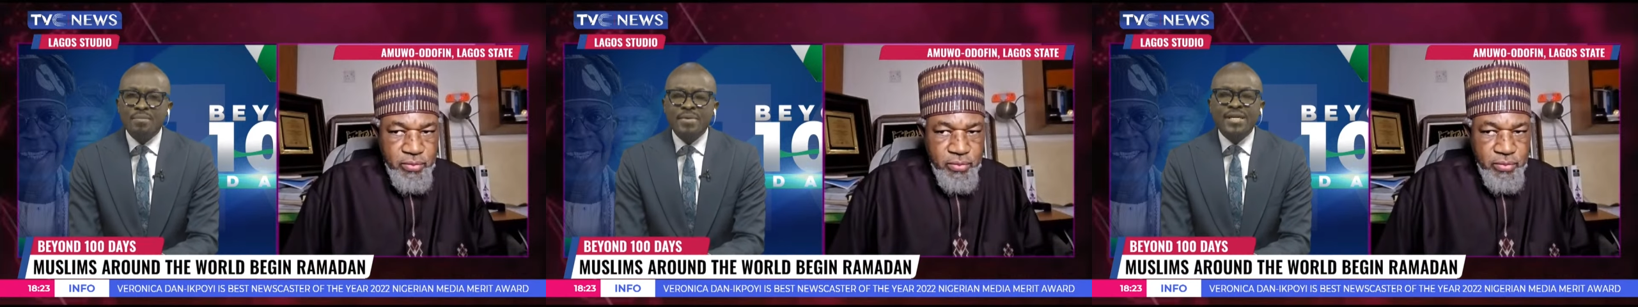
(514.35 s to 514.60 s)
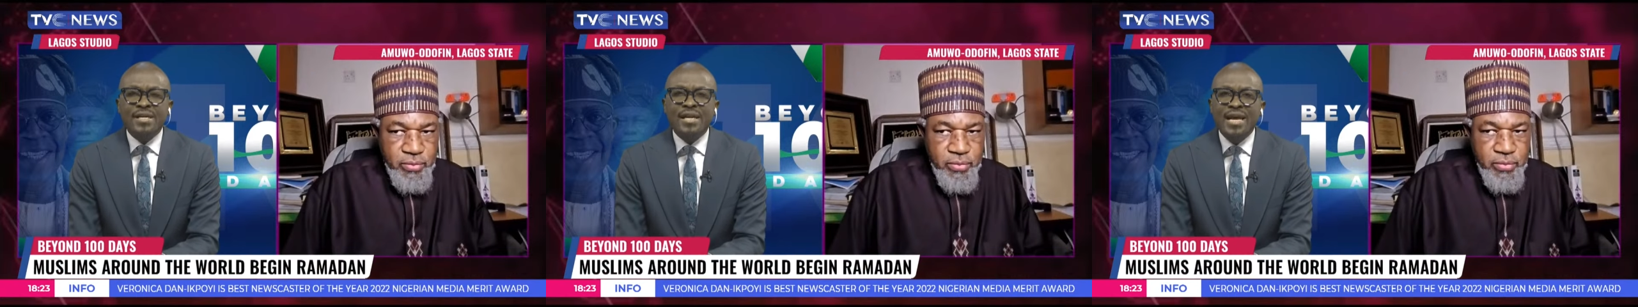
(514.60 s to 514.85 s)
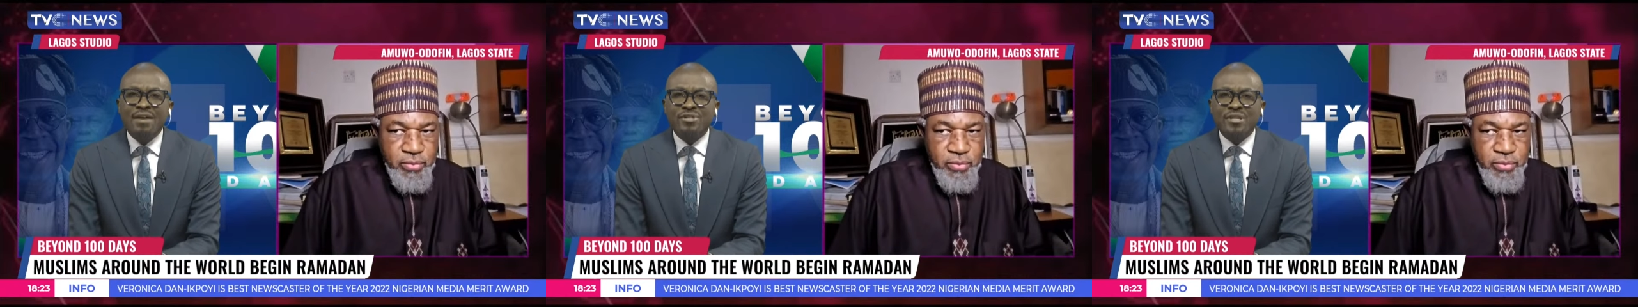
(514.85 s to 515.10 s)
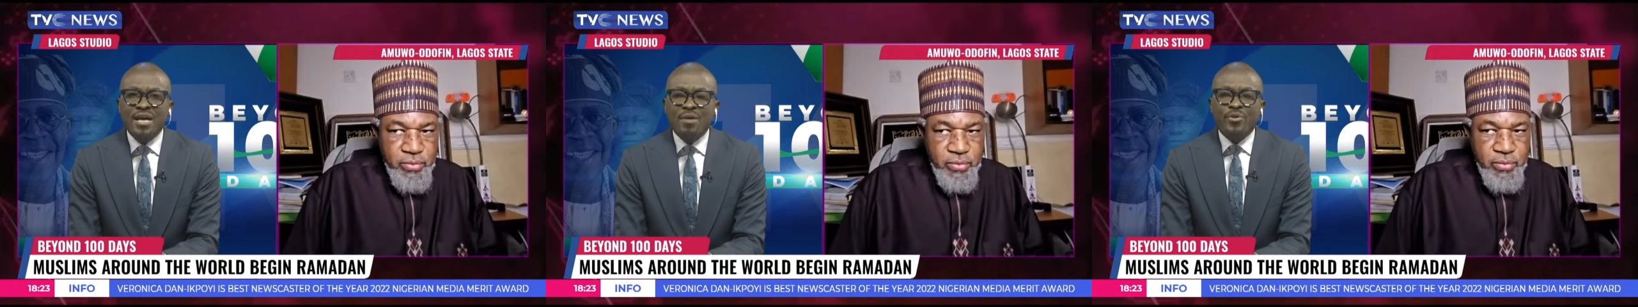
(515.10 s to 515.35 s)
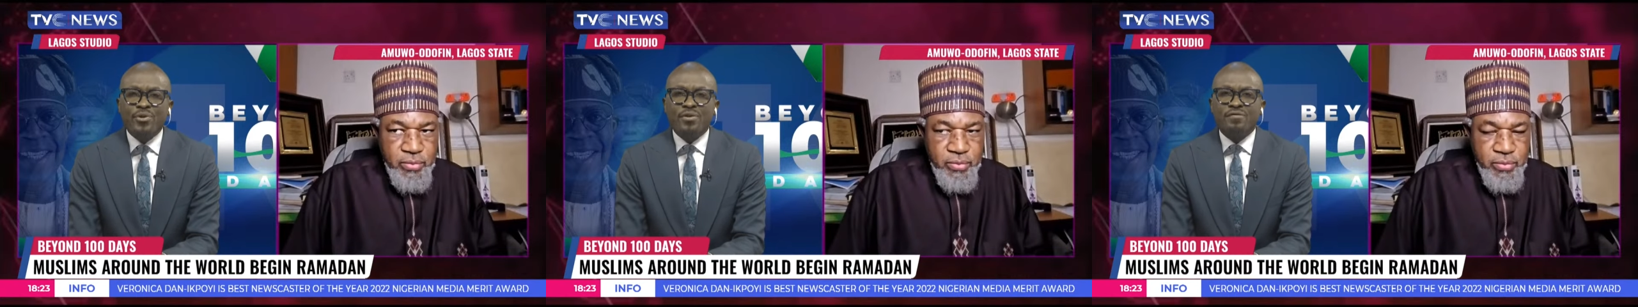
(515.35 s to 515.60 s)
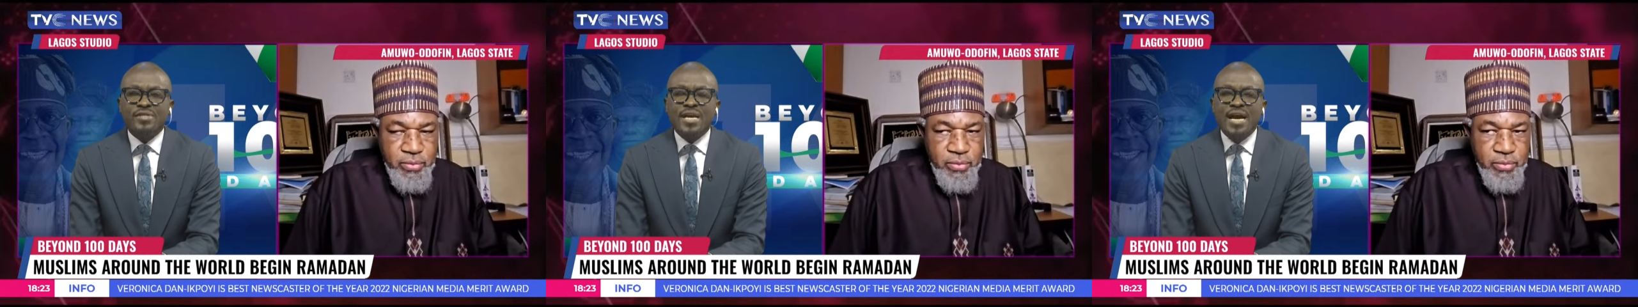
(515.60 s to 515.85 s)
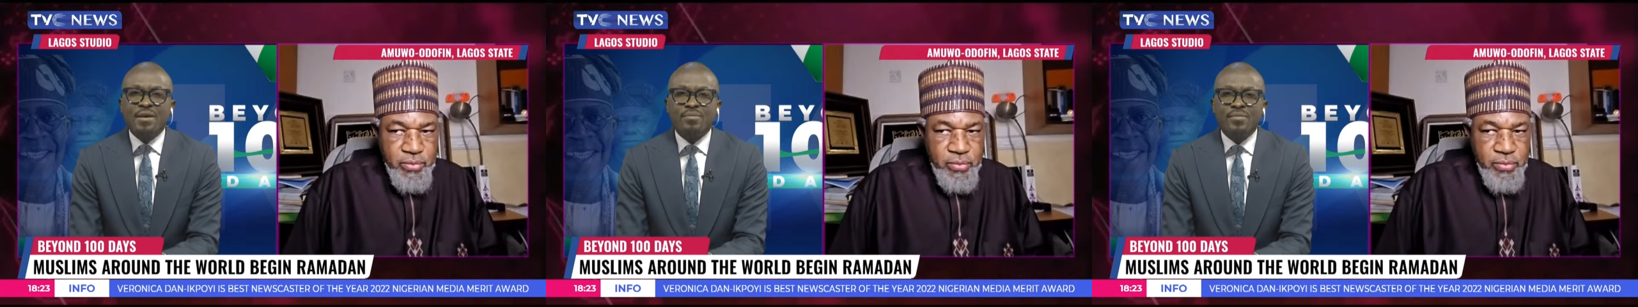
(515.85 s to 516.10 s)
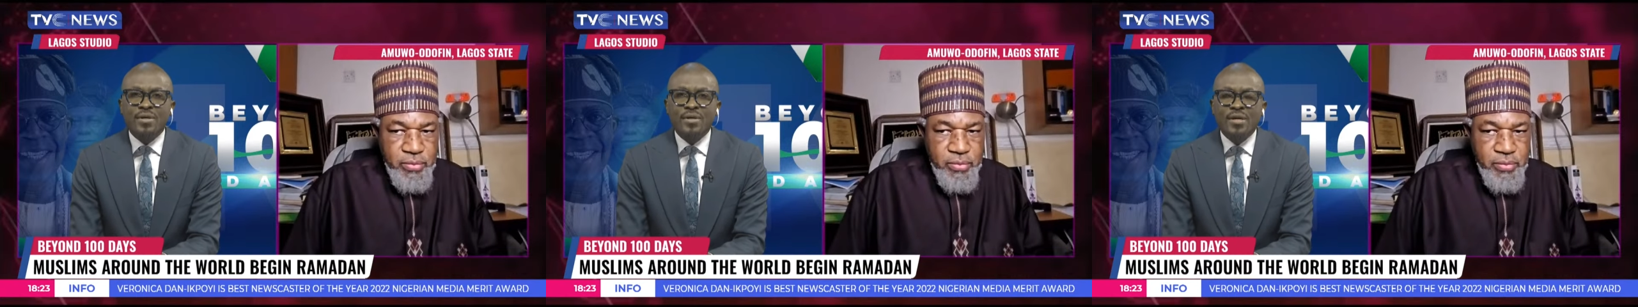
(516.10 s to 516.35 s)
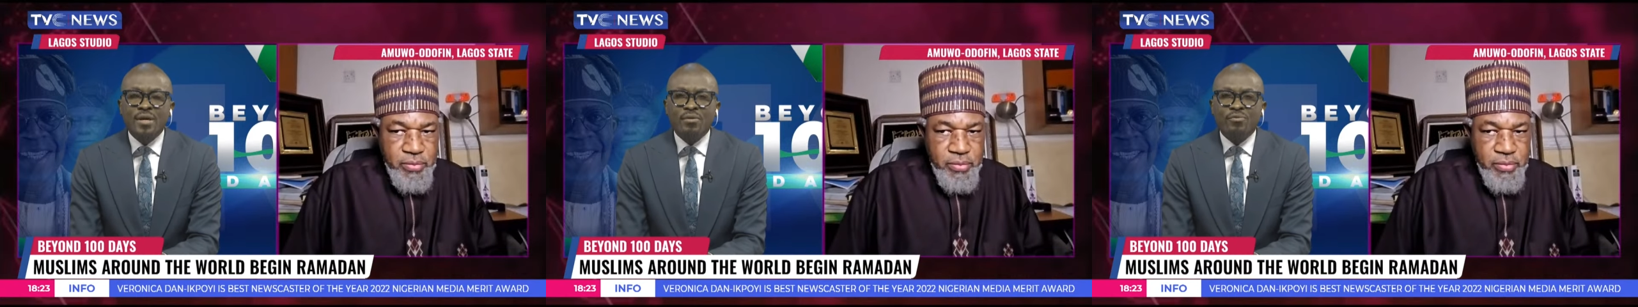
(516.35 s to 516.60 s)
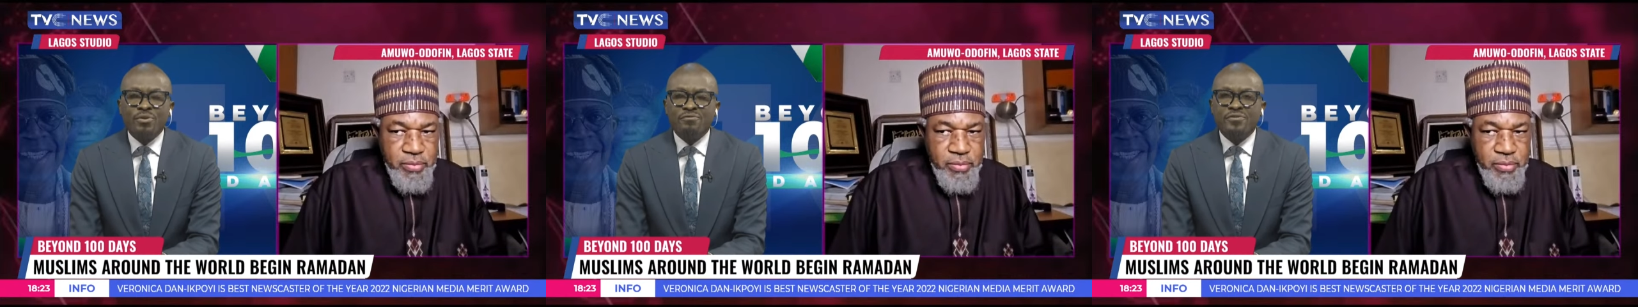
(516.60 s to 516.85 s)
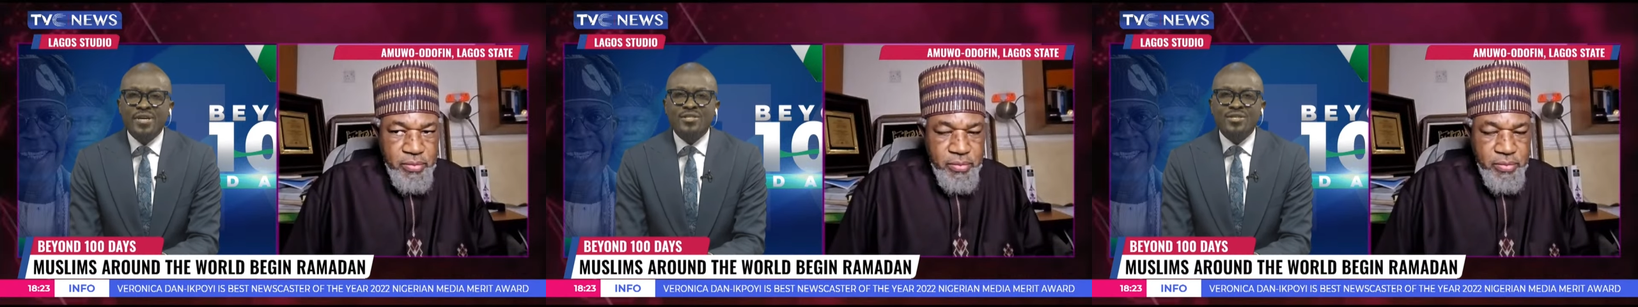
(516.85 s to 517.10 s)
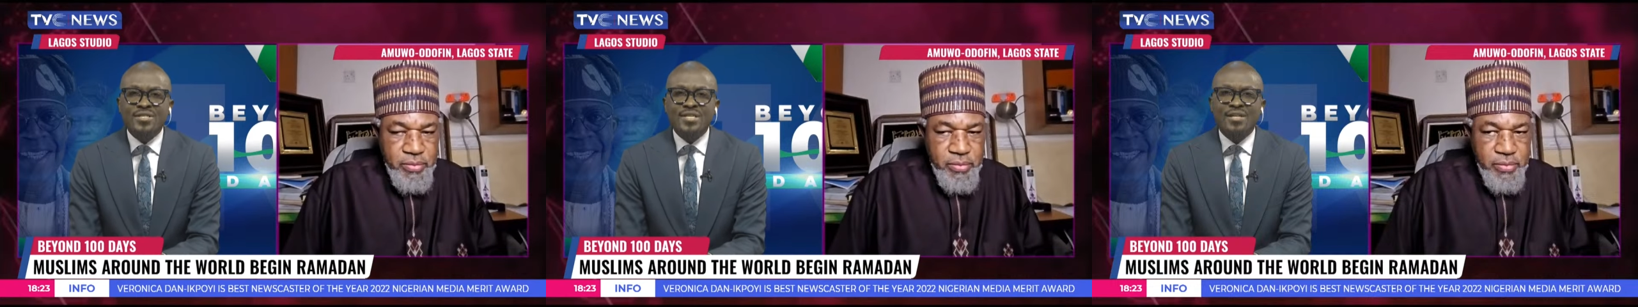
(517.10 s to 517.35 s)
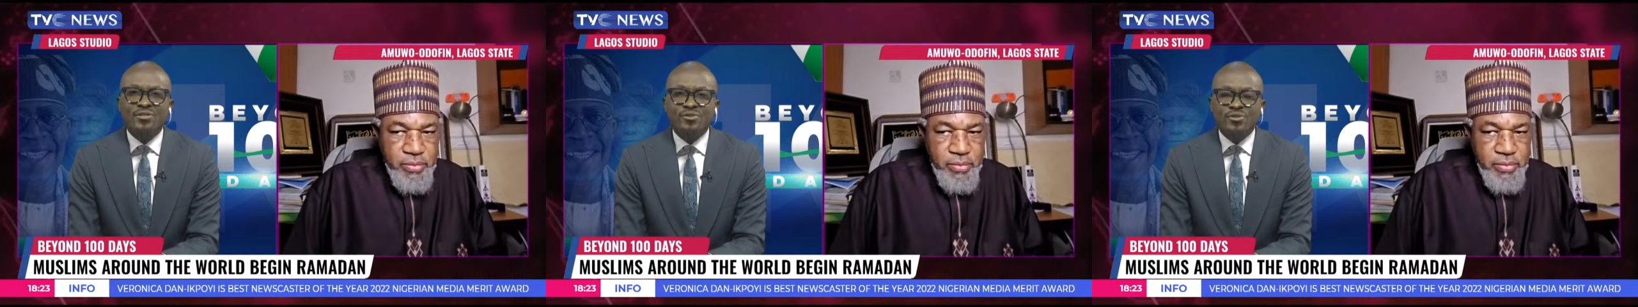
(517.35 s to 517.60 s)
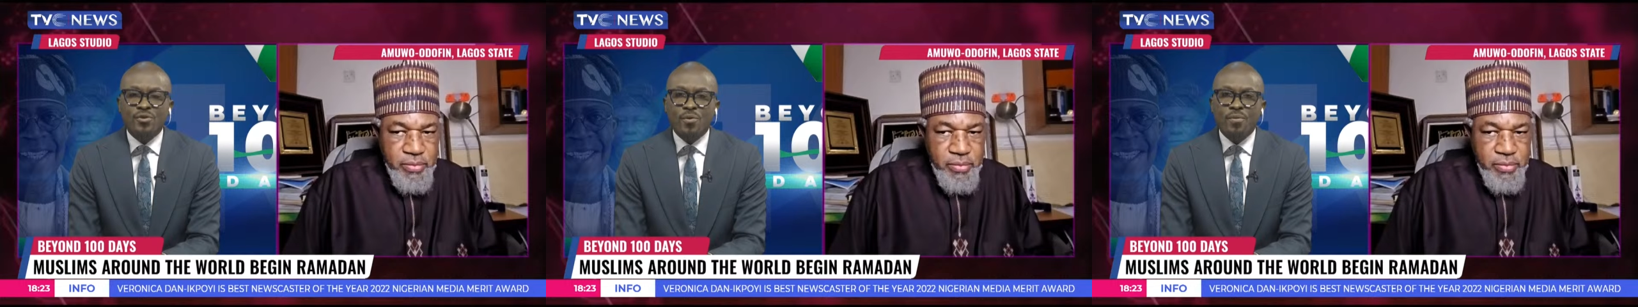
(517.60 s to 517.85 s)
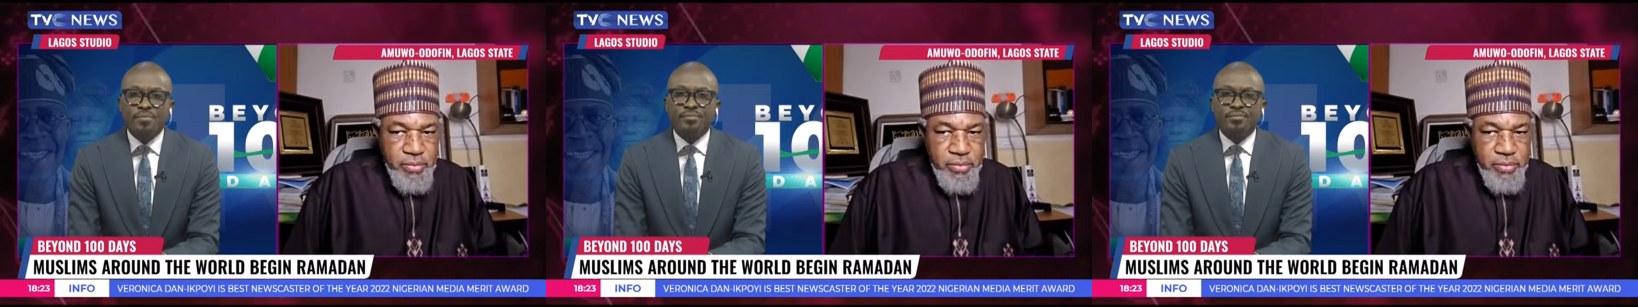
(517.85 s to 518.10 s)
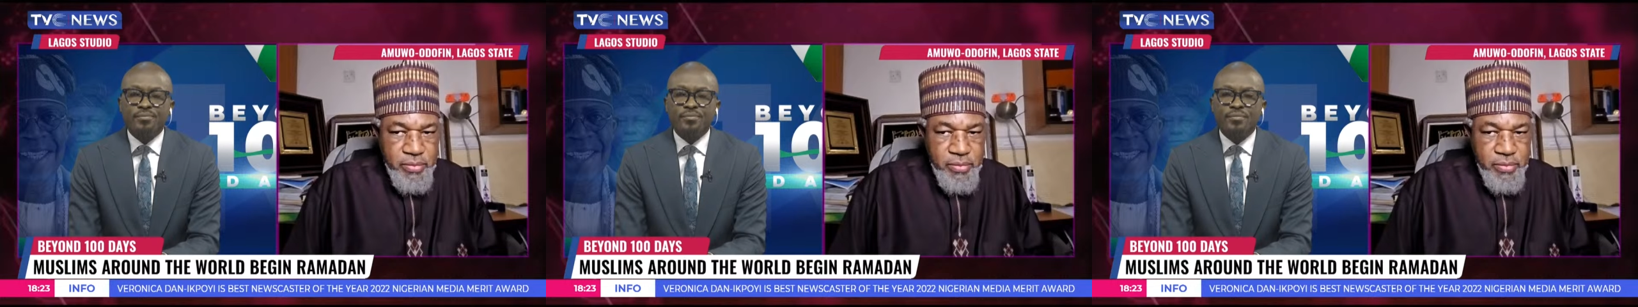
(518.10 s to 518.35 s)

Speaker 1: immediately after that period of time revert to status quo.